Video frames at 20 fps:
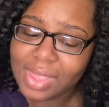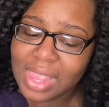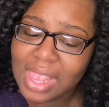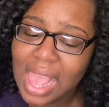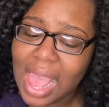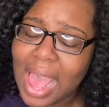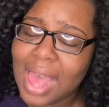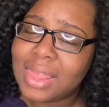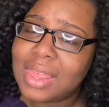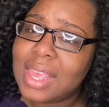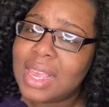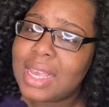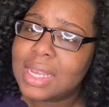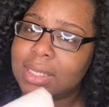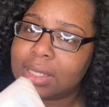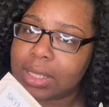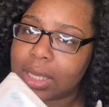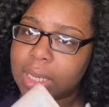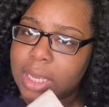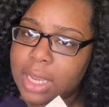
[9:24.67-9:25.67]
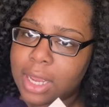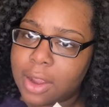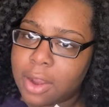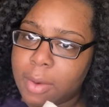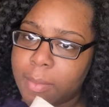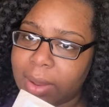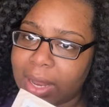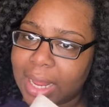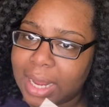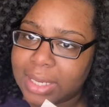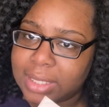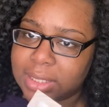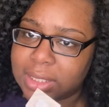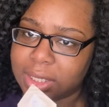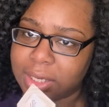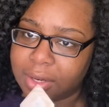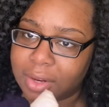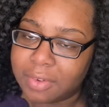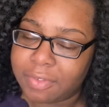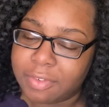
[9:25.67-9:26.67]
I think it's the caramelized
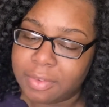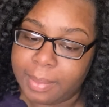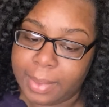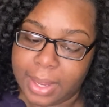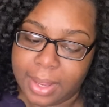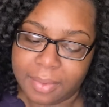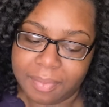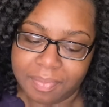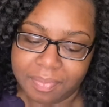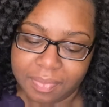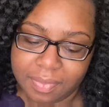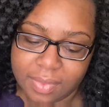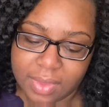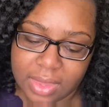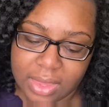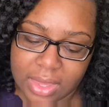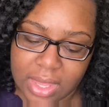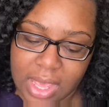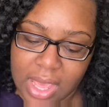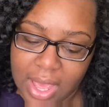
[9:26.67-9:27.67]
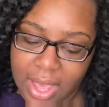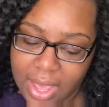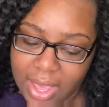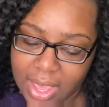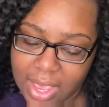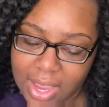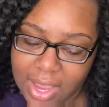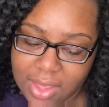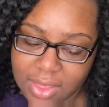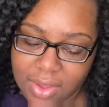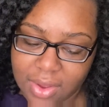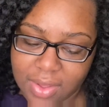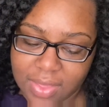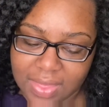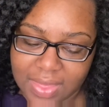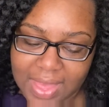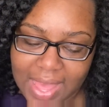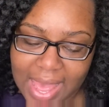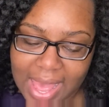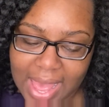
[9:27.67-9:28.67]
cedar for me. Either
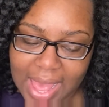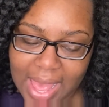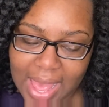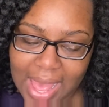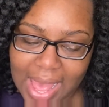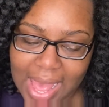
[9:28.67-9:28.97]
that,